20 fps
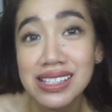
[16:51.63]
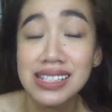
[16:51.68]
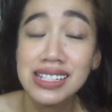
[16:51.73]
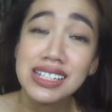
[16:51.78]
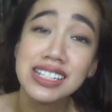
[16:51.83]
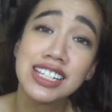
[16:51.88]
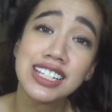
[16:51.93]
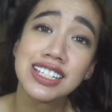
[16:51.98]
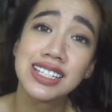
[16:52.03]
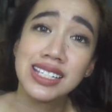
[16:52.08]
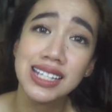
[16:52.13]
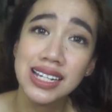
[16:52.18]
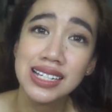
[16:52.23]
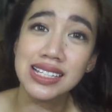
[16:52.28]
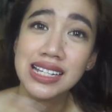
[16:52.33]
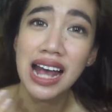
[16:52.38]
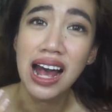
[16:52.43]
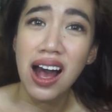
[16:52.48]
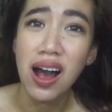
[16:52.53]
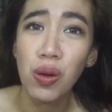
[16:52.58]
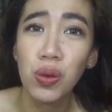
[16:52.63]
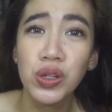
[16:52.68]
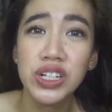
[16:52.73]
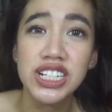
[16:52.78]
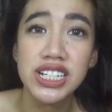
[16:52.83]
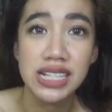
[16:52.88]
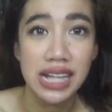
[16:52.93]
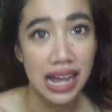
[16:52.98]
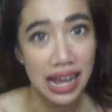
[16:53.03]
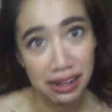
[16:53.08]
This is 6
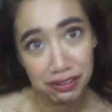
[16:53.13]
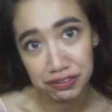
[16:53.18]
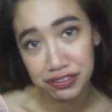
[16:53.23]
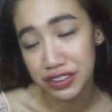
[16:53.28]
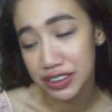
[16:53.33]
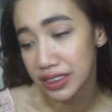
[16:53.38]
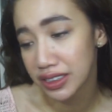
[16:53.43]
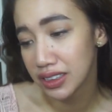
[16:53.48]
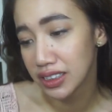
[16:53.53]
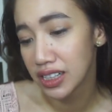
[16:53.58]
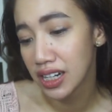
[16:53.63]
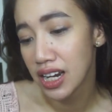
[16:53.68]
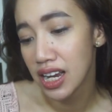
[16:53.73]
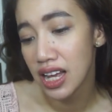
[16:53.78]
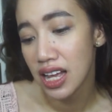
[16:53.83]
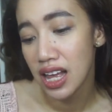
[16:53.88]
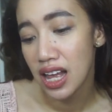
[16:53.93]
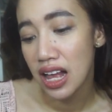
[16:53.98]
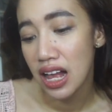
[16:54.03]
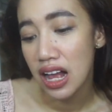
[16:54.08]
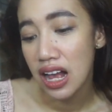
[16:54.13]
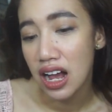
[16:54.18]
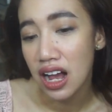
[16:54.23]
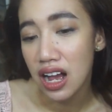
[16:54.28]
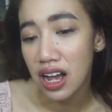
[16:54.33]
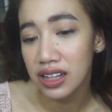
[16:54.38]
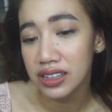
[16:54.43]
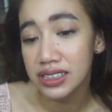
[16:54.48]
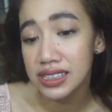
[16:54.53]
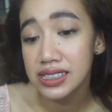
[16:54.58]
hours after
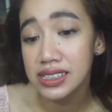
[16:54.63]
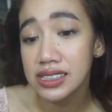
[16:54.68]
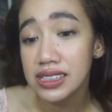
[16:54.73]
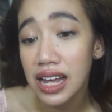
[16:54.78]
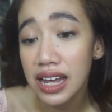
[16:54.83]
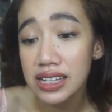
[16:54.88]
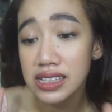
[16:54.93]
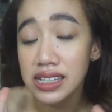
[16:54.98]
this.